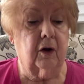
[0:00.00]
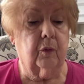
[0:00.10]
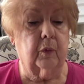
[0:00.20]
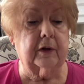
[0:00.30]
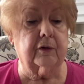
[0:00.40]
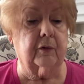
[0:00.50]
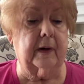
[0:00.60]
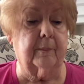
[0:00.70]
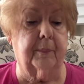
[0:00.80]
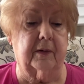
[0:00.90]
One of
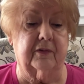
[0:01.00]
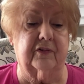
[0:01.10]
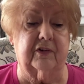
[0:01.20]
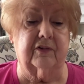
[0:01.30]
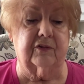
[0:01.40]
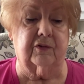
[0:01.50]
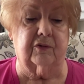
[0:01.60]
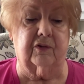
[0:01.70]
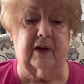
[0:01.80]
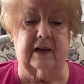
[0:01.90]
Grandpa's
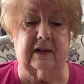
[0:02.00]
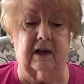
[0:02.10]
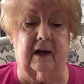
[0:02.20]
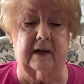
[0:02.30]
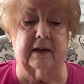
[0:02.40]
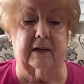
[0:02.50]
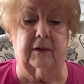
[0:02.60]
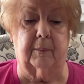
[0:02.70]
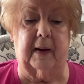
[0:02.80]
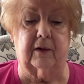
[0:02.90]
sisters had died at
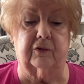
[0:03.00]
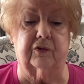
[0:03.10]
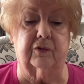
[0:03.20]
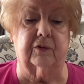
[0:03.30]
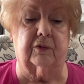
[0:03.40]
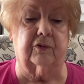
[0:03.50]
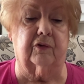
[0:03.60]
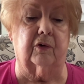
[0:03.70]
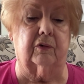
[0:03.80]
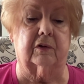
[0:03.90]
about 2 years
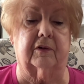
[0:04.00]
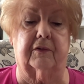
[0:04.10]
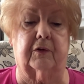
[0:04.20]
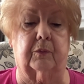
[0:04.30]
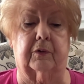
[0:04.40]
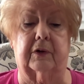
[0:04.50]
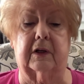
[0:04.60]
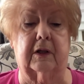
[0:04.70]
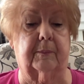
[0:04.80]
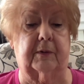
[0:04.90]
old, and there weren't
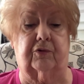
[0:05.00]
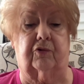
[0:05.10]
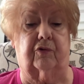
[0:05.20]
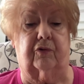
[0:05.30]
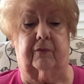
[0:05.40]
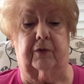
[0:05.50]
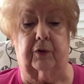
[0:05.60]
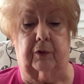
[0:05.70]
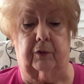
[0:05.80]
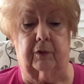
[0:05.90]
any pictures of
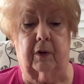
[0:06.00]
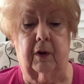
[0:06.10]
her.